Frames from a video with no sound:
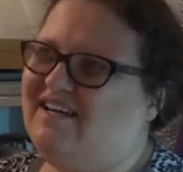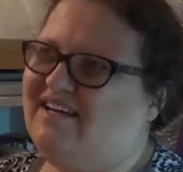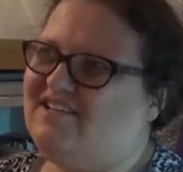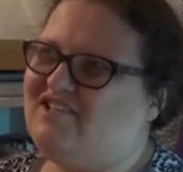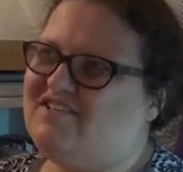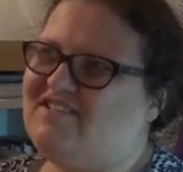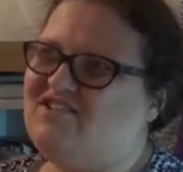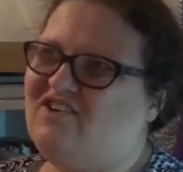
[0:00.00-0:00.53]

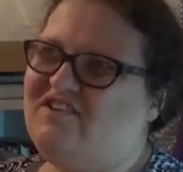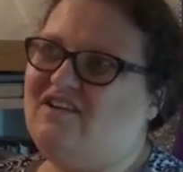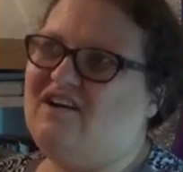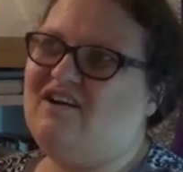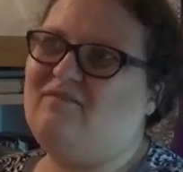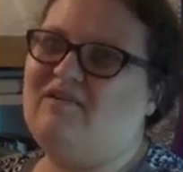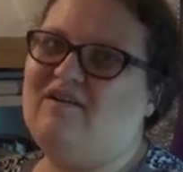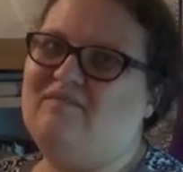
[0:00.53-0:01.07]
just on a,
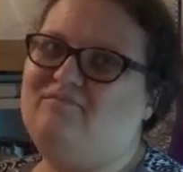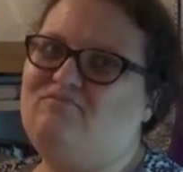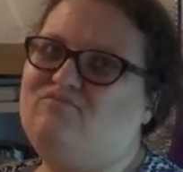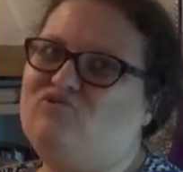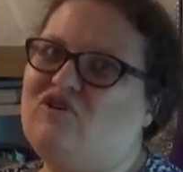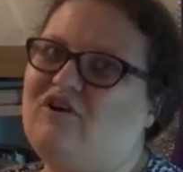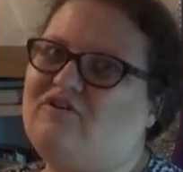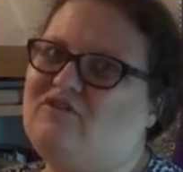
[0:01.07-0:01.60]
a
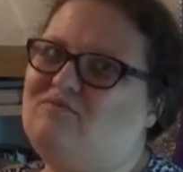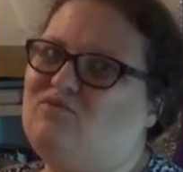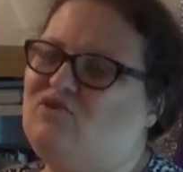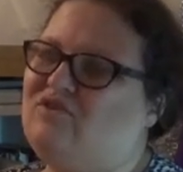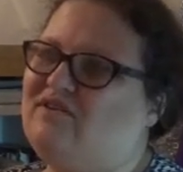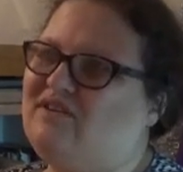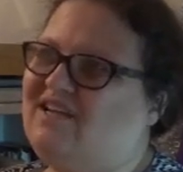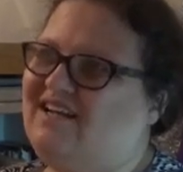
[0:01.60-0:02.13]
broader,
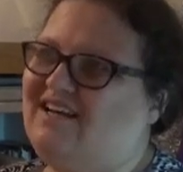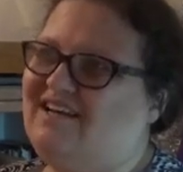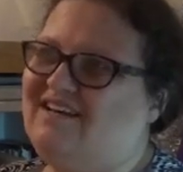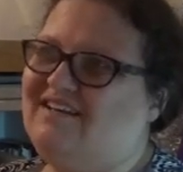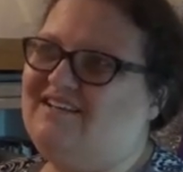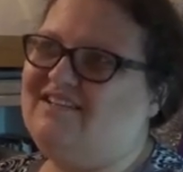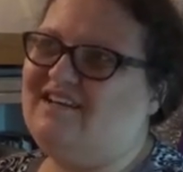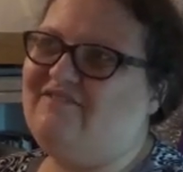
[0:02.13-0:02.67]
more uh,
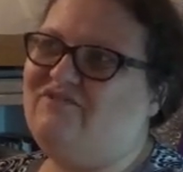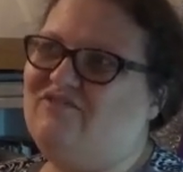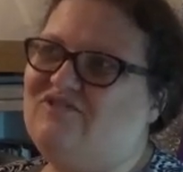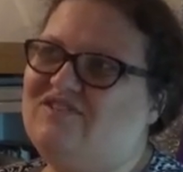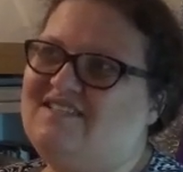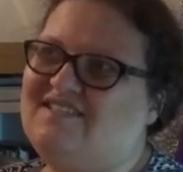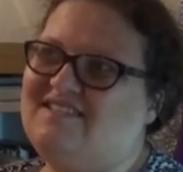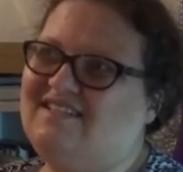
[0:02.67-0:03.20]

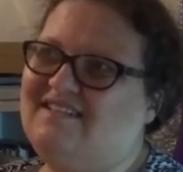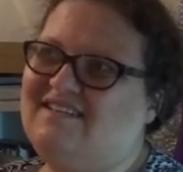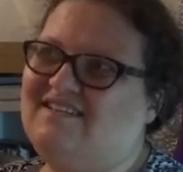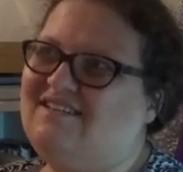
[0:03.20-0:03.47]
diverse and